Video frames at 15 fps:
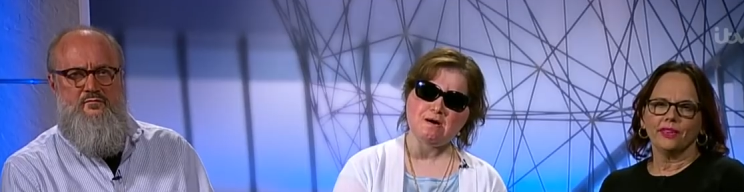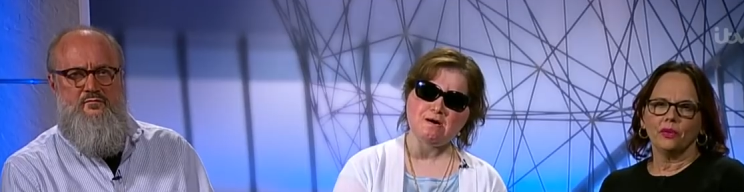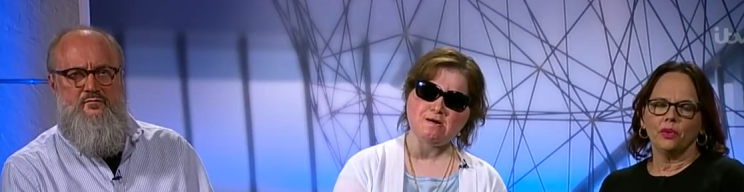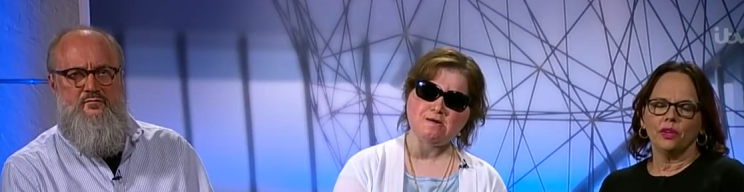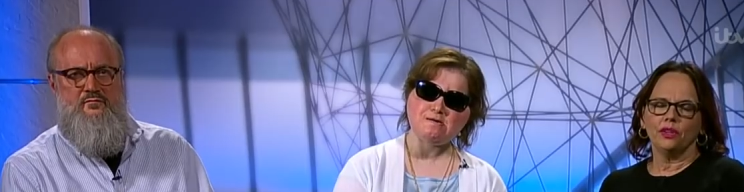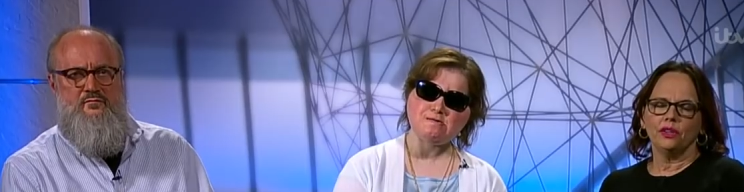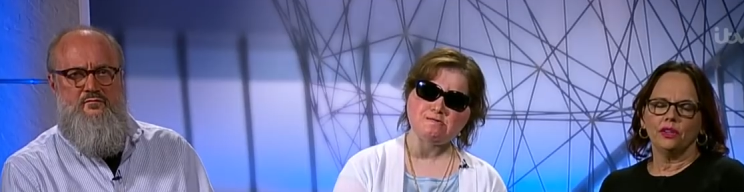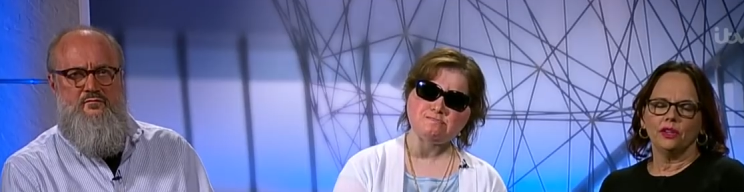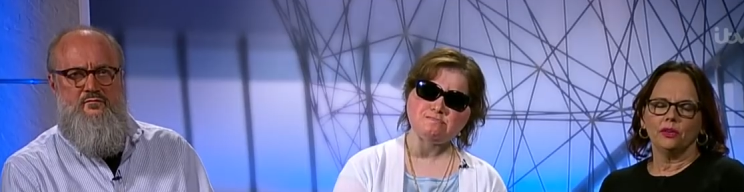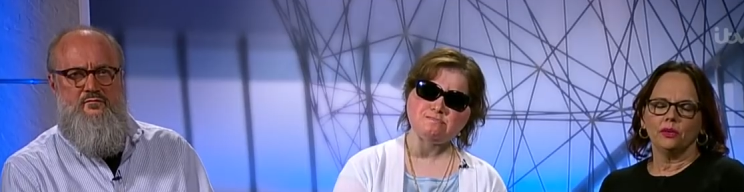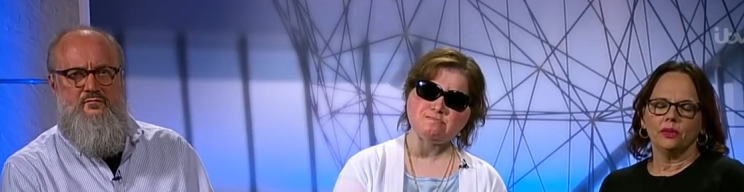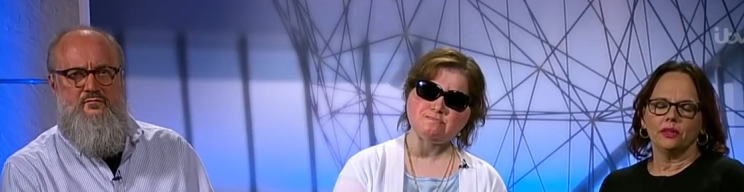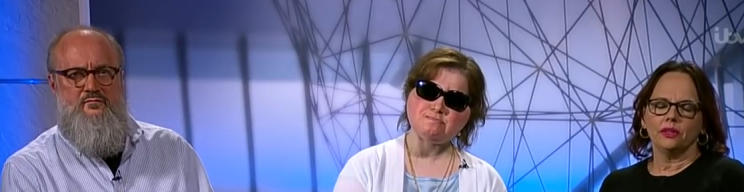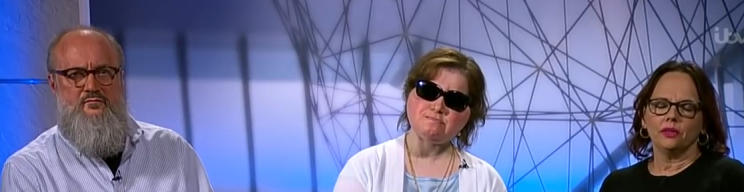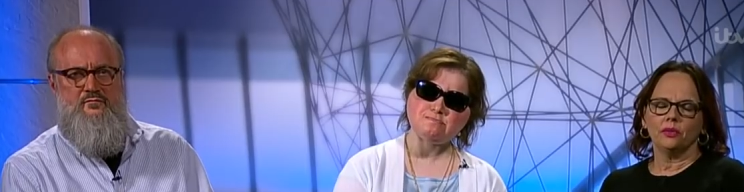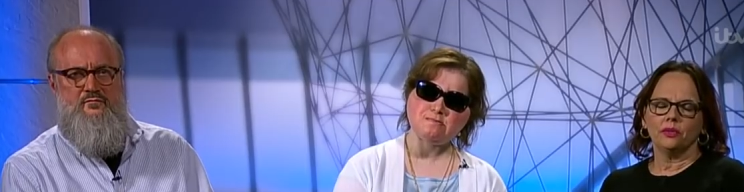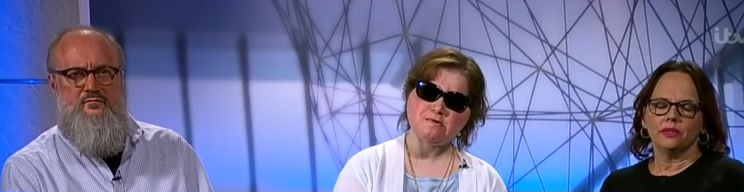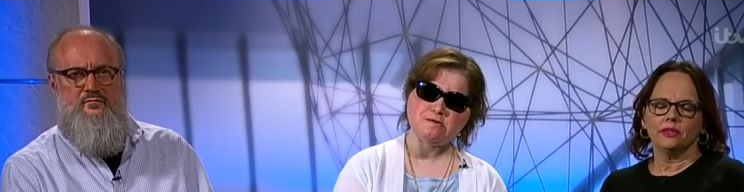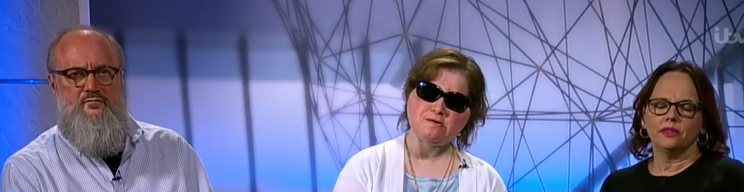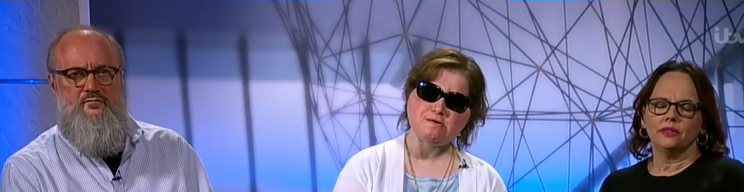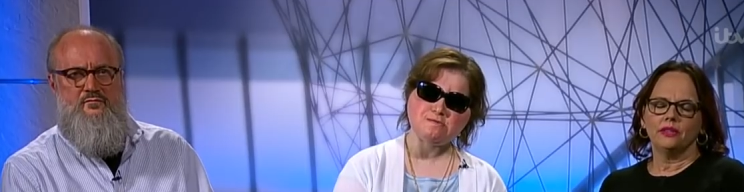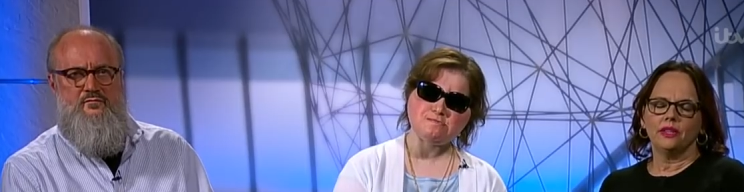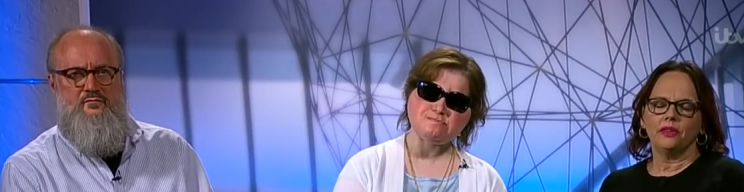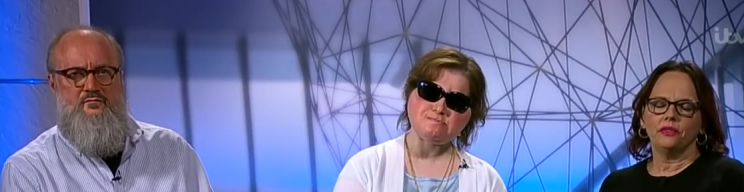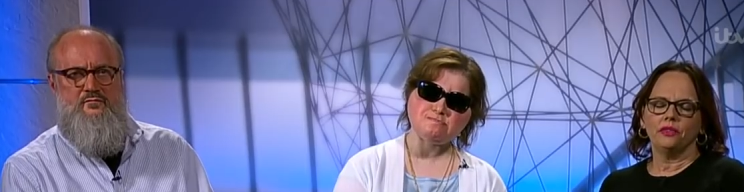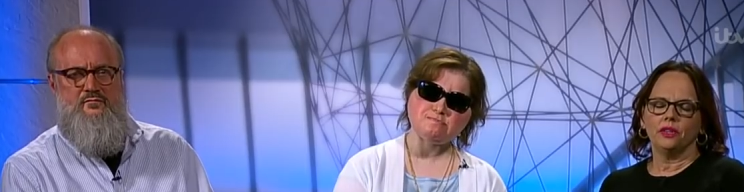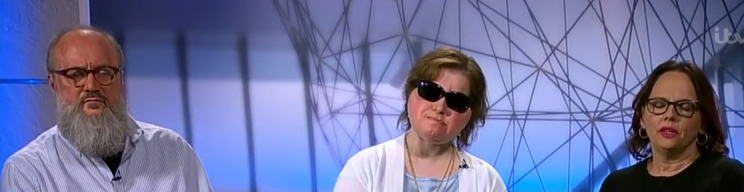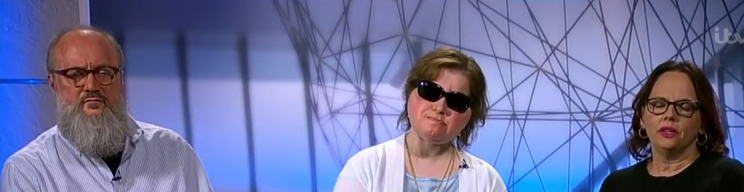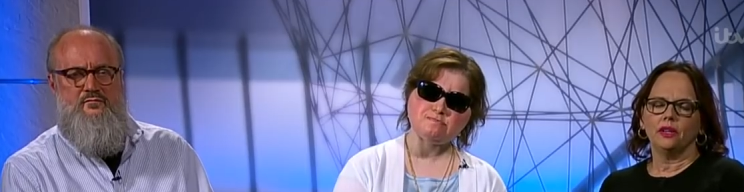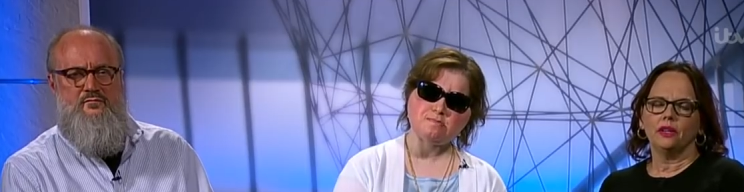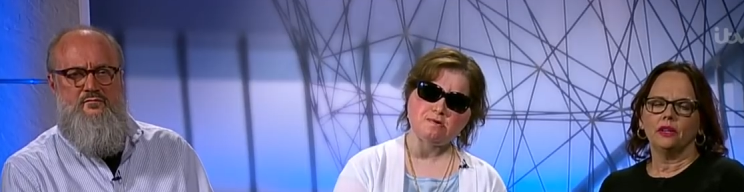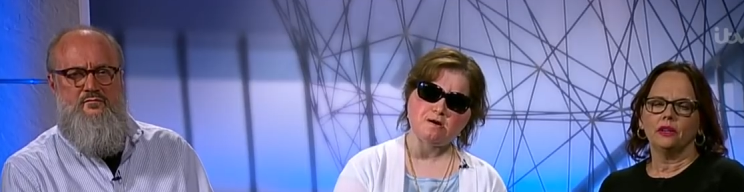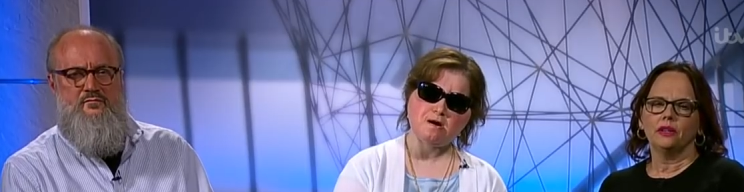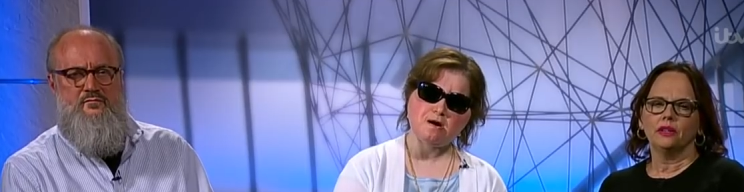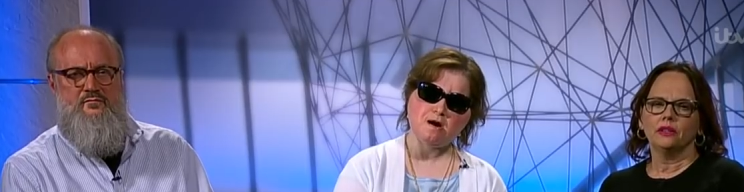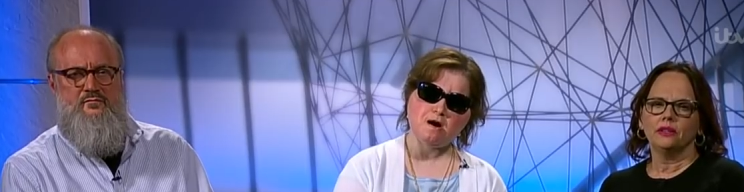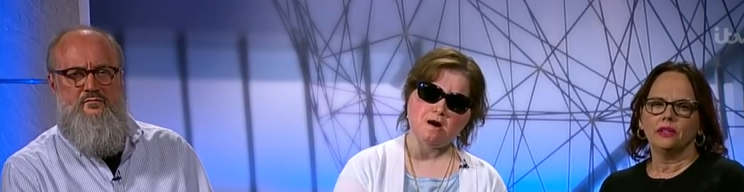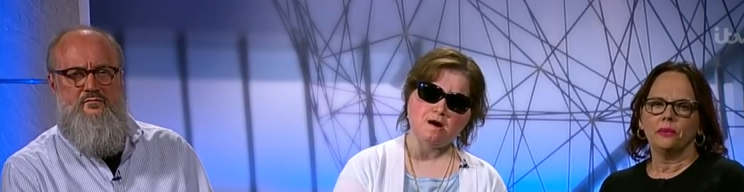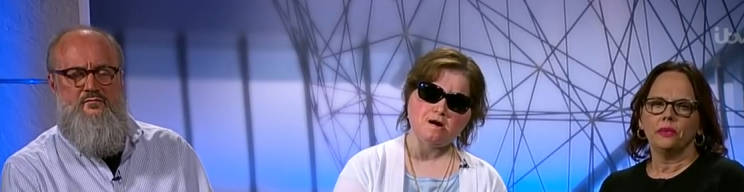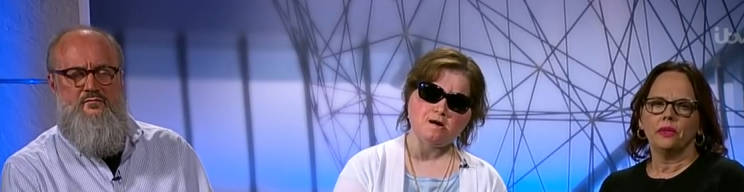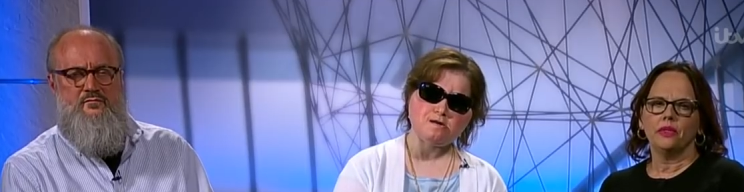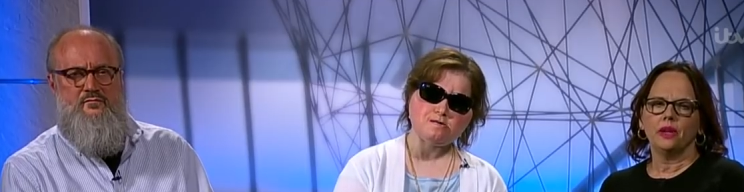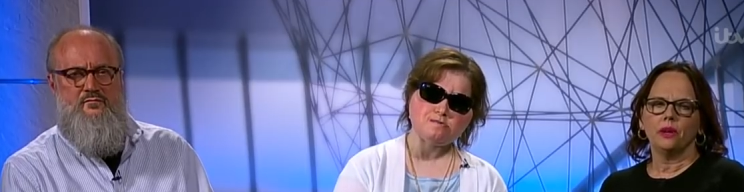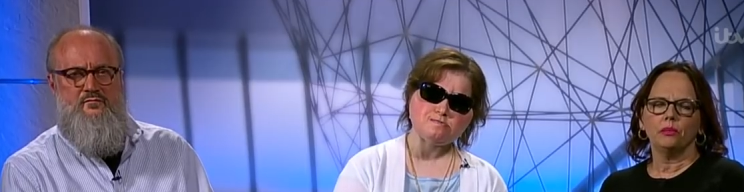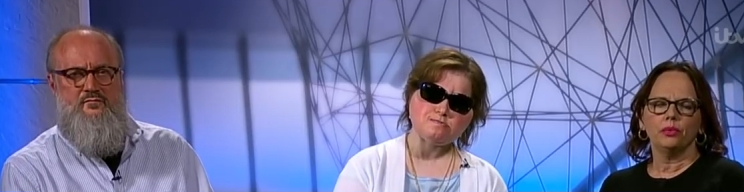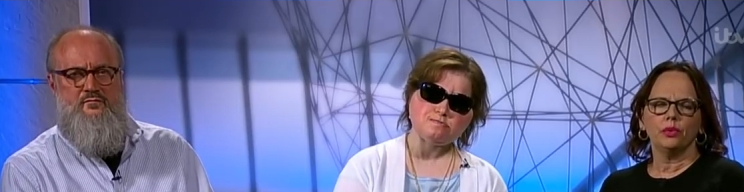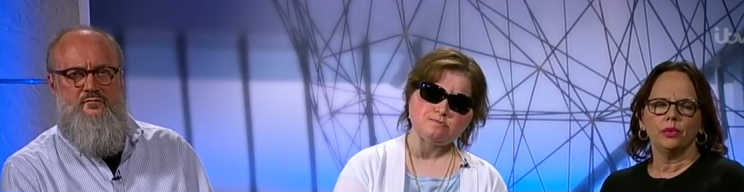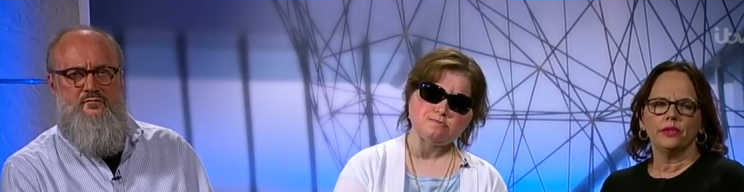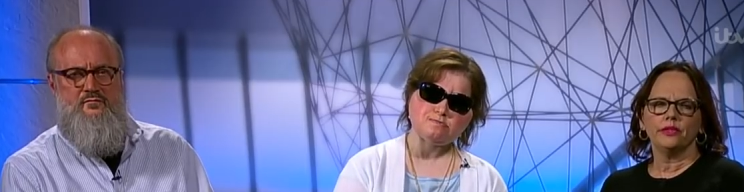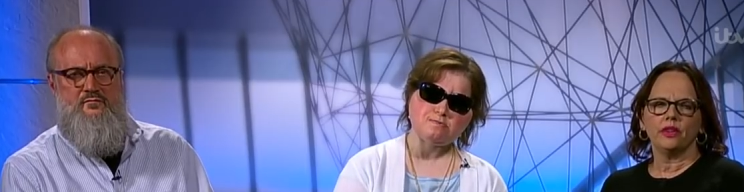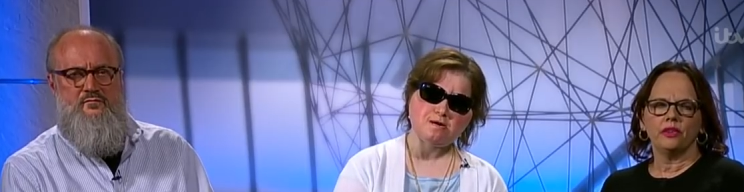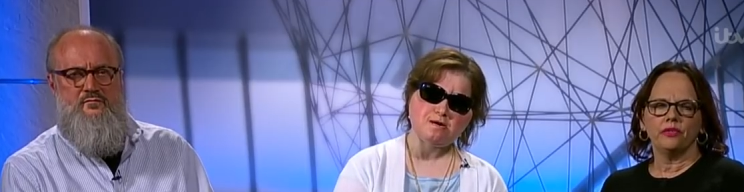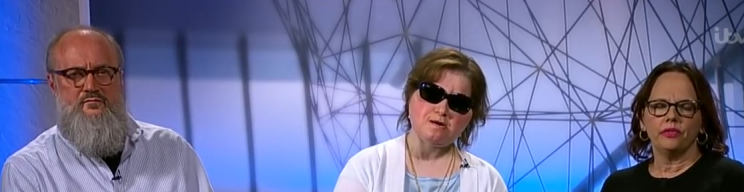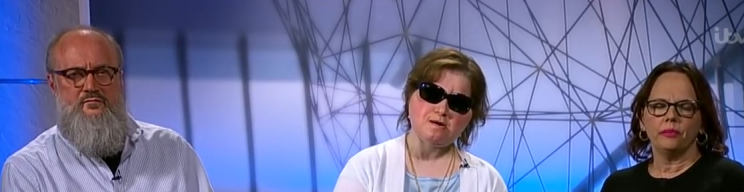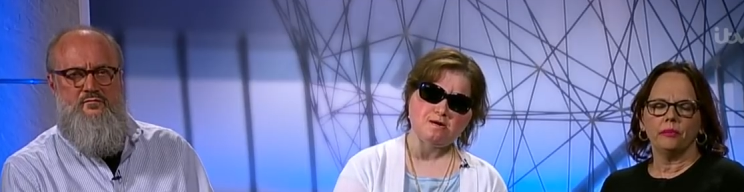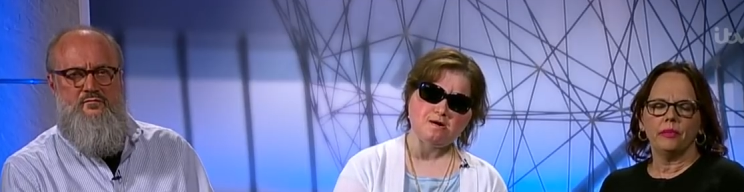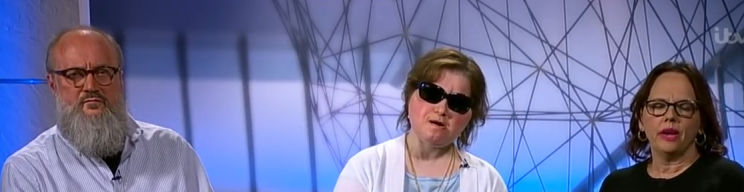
Speaker 1: well, you know, it was definitely something that blew us off the